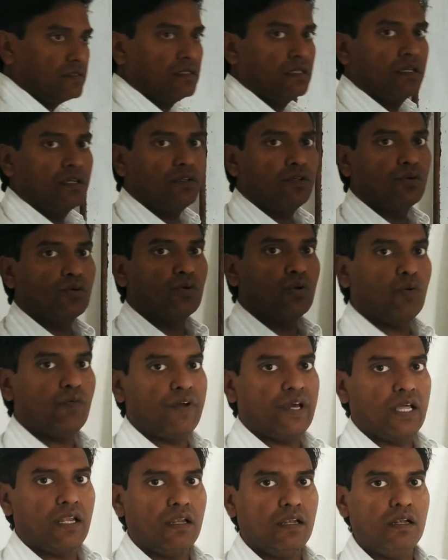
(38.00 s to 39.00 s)
you know
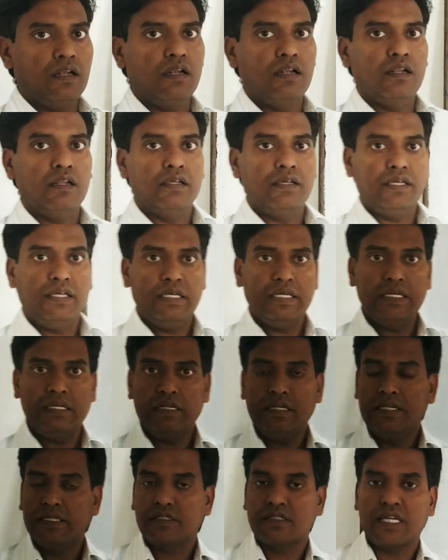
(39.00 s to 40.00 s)
well, in
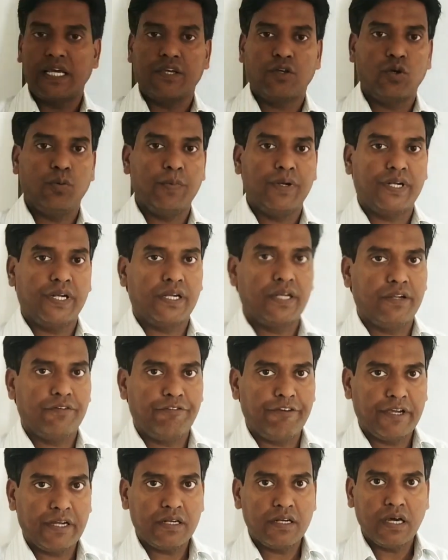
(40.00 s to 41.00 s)
stoichiometric
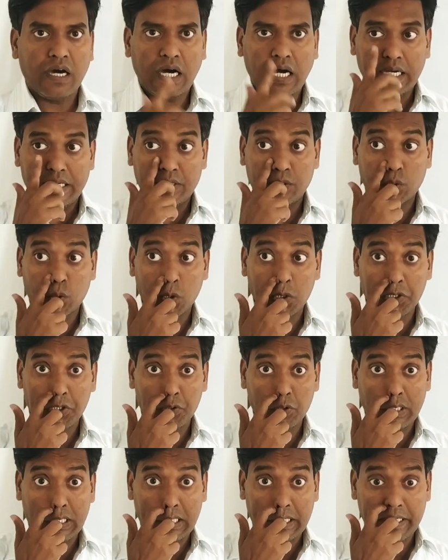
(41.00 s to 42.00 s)
defect I told you
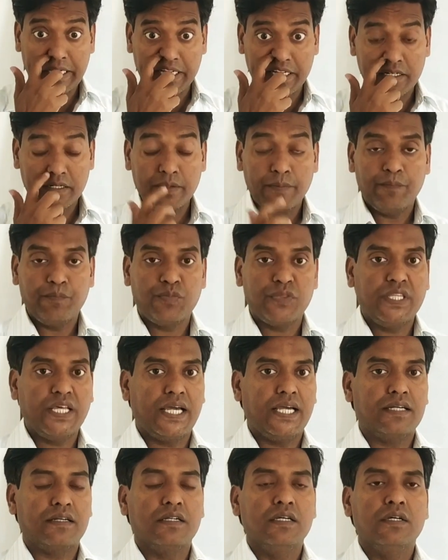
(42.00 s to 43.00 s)
earlier
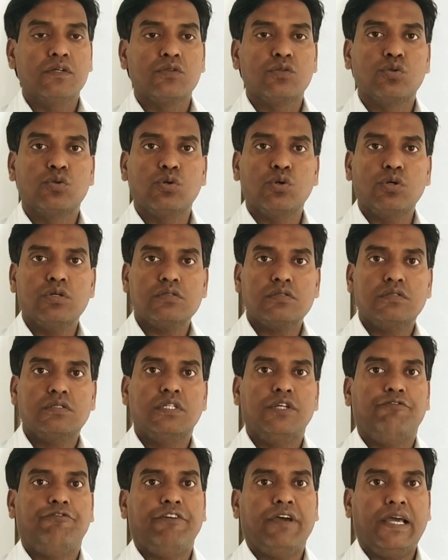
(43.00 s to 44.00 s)
that those
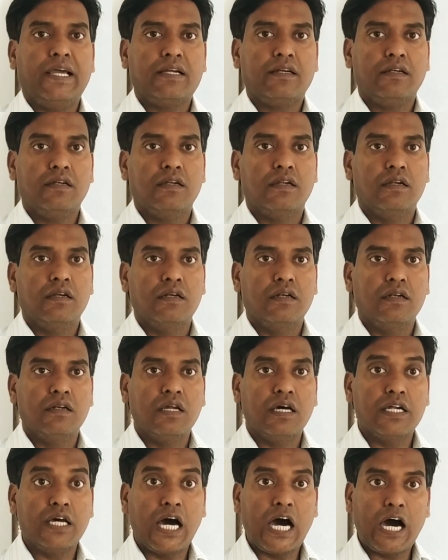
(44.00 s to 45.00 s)
defects
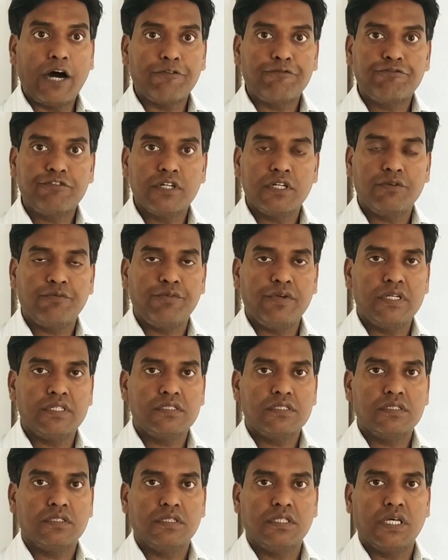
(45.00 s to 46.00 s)
after
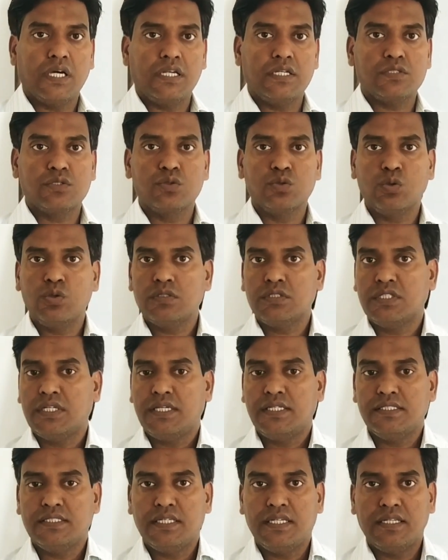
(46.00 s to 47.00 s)
which there is no change
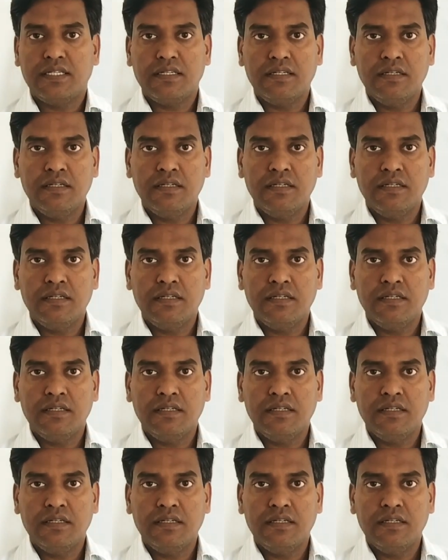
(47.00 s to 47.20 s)
in